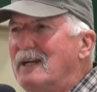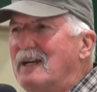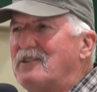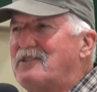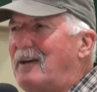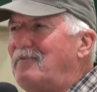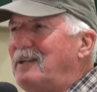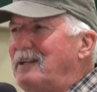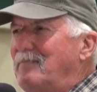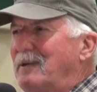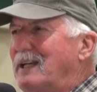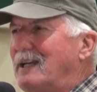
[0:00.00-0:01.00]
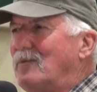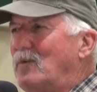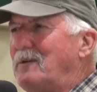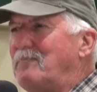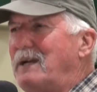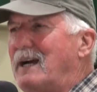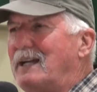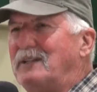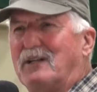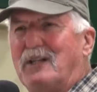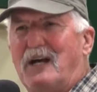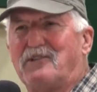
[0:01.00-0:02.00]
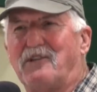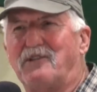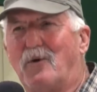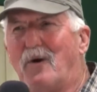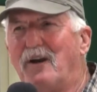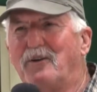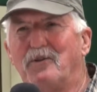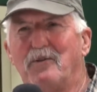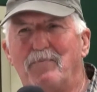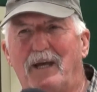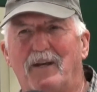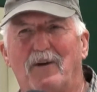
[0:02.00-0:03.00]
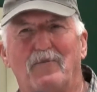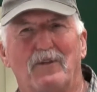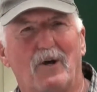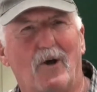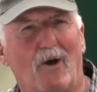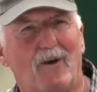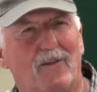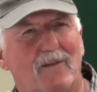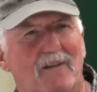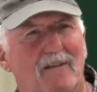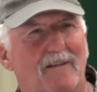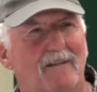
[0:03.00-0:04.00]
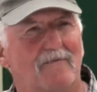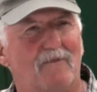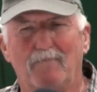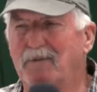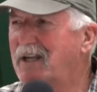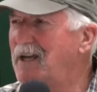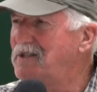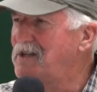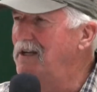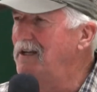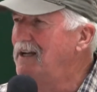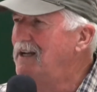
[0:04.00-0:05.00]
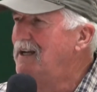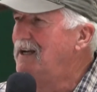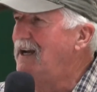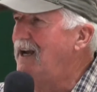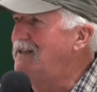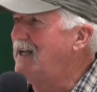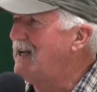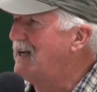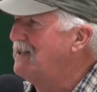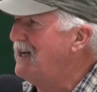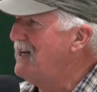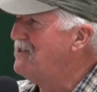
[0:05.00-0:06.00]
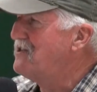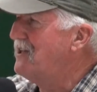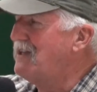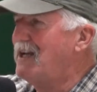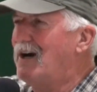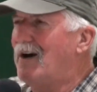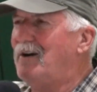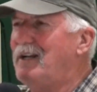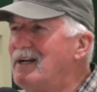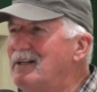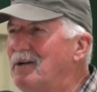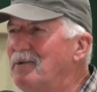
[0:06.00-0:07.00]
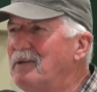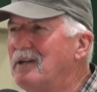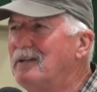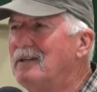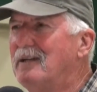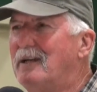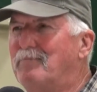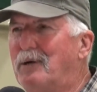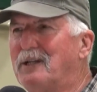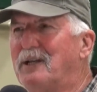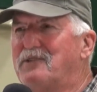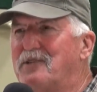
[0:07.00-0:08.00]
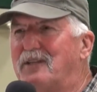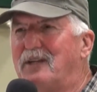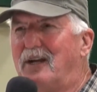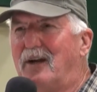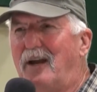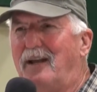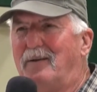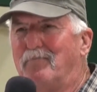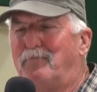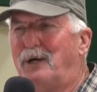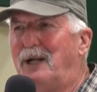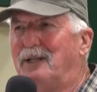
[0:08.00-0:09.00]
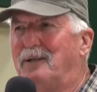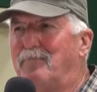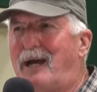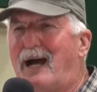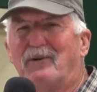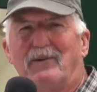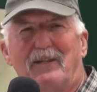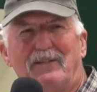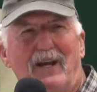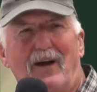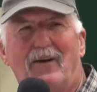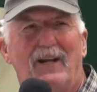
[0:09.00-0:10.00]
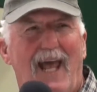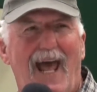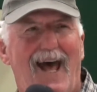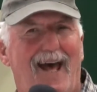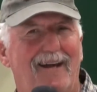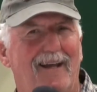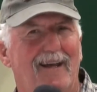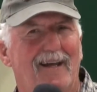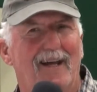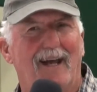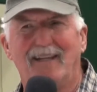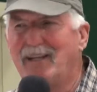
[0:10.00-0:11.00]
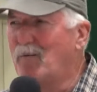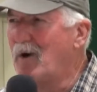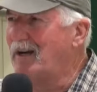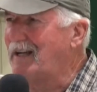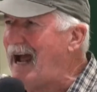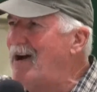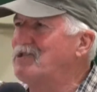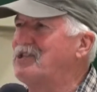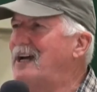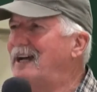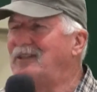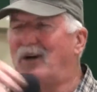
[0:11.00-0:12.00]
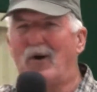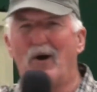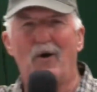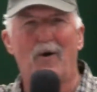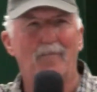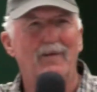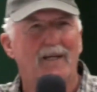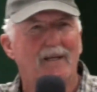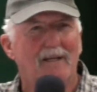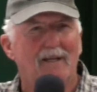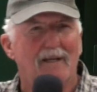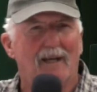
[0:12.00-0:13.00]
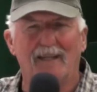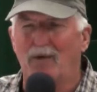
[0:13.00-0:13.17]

70 men went behind the closet door under the bed over the hearth from the kitchen, and they got guns that they already owned, and bullets and ball and powder that they already had, and they walked outside their home, and they